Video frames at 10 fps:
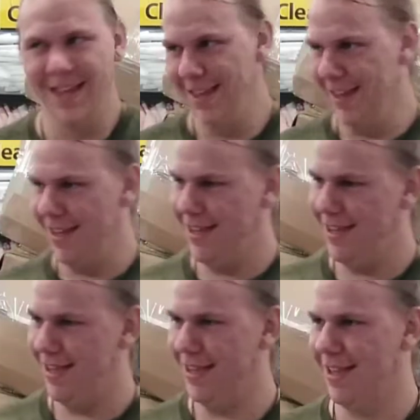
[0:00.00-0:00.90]
Yeah.
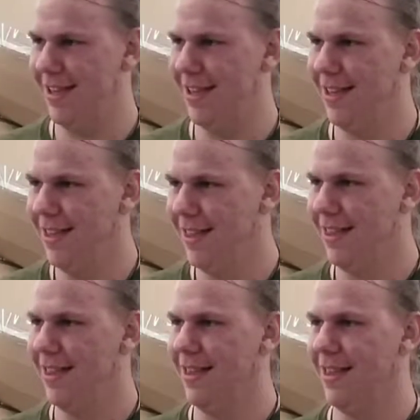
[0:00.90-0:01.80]

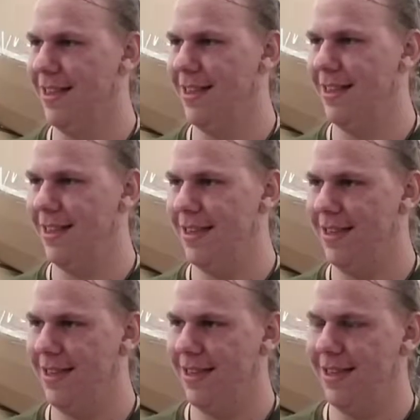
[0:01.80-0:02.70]
Pikachu. Uh,
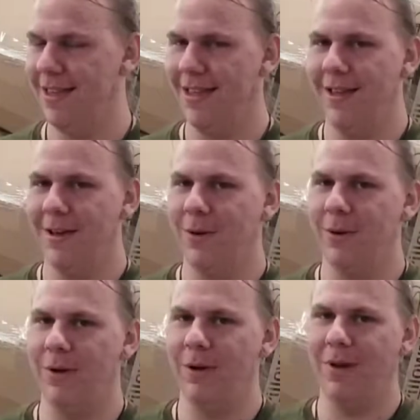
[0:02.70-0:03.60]
Wait,
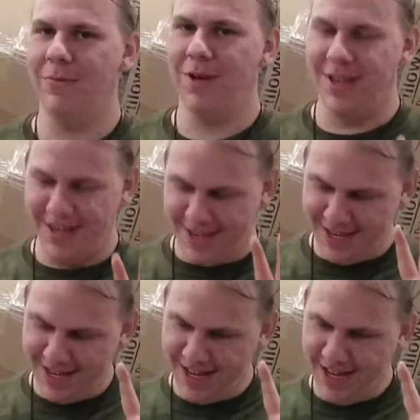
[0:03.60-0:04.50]
wait, wait, wait.
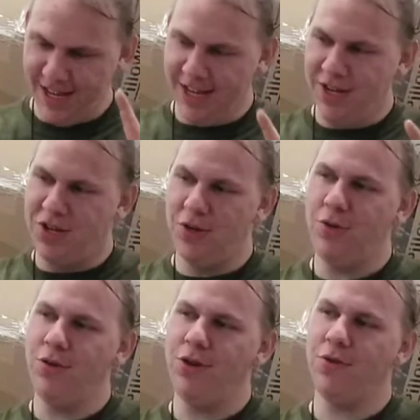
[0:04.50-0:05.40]

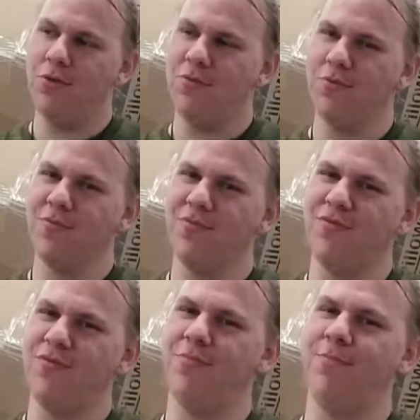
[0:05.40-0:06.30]
Do your
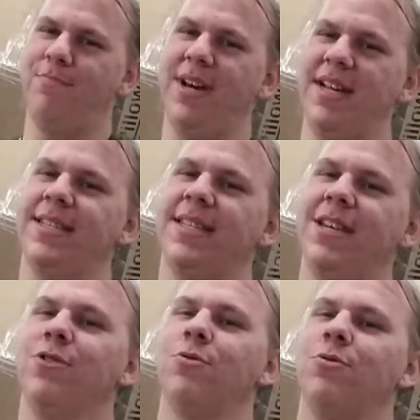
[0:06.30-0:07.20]
best
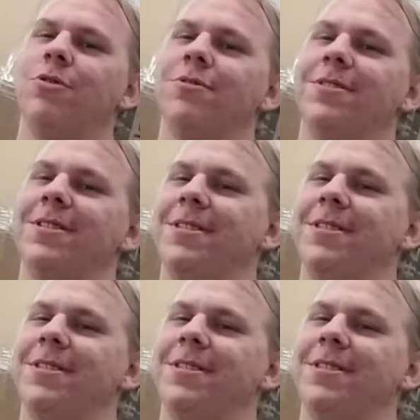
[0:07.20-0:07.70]
and your worst